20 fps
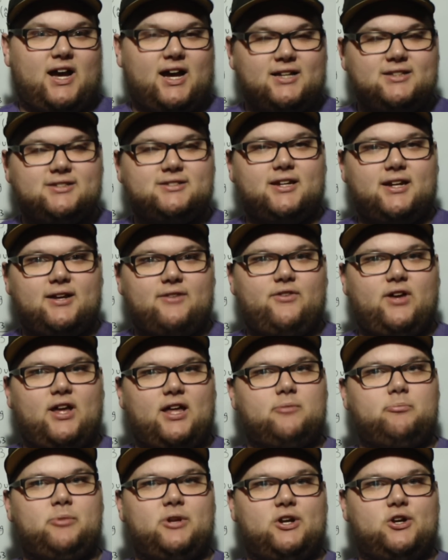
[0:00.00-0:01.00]
I'd say I've
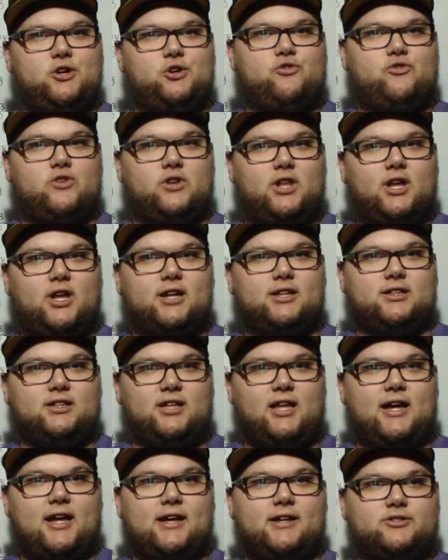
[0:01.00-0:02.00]
had a beard for like the
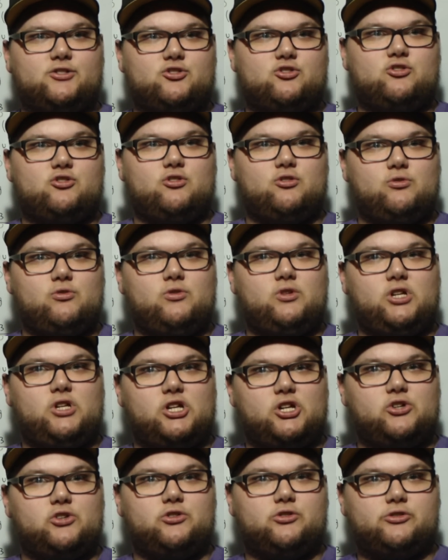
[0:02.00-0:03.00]
last two
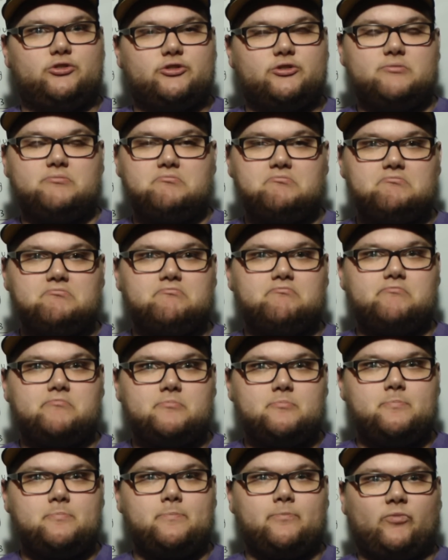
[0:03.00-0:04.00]
years,
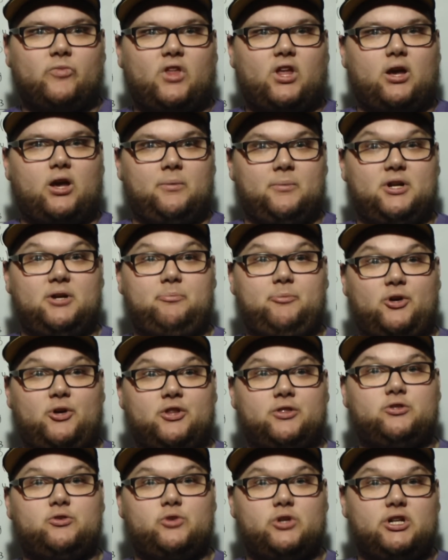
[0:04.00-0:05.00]
coming up
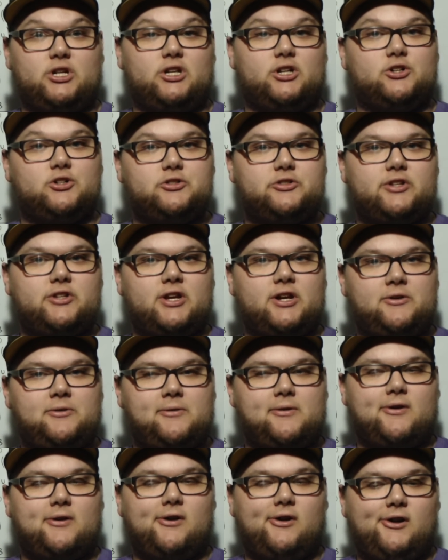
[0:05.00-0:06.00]
on three years now.
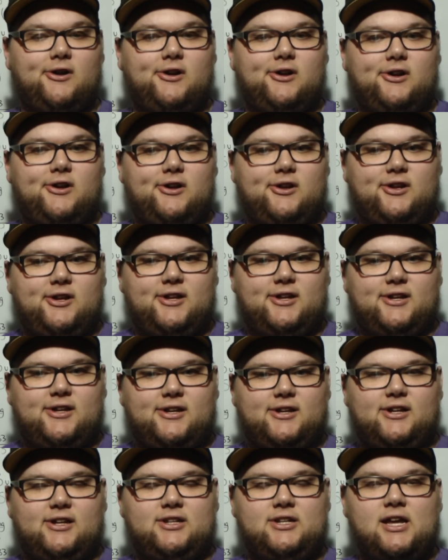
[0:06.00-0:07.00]

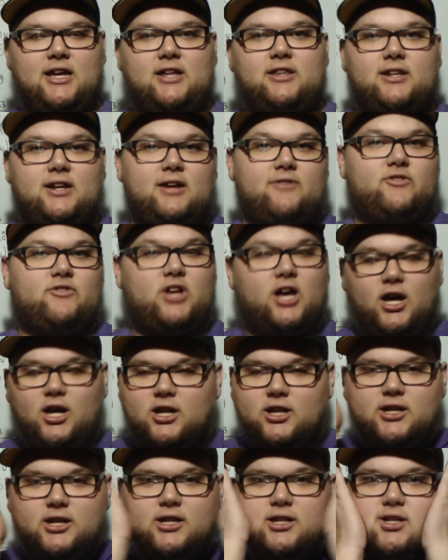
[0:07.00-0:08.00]
And now that I've
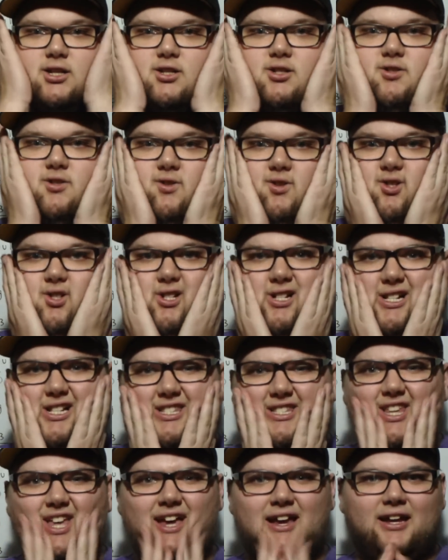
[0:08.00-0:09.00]
cut it,
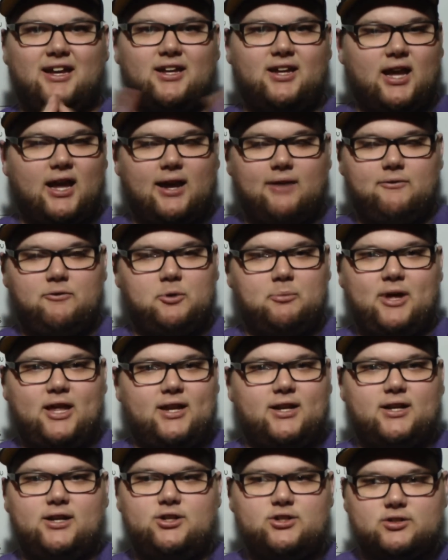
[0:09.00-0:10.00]
it's like
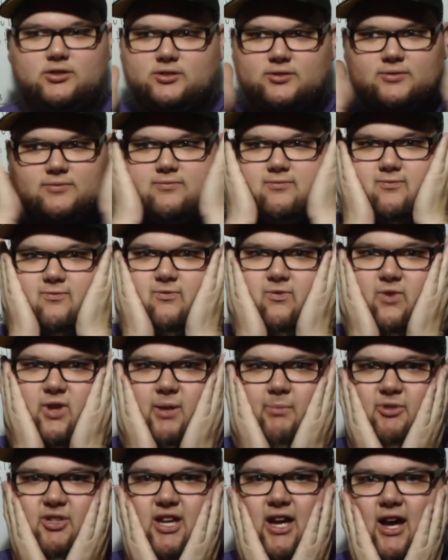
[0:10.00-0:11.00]
everybody just
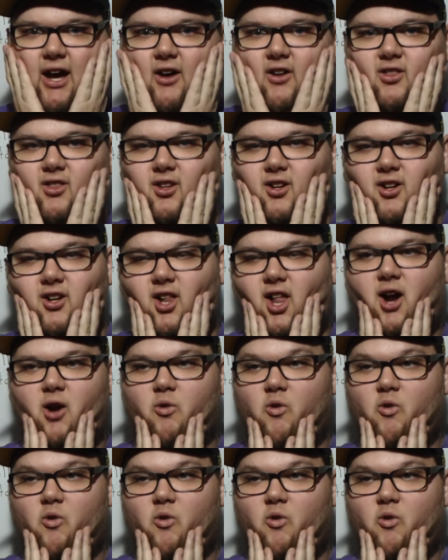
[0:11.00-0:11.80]
flips out and they're like,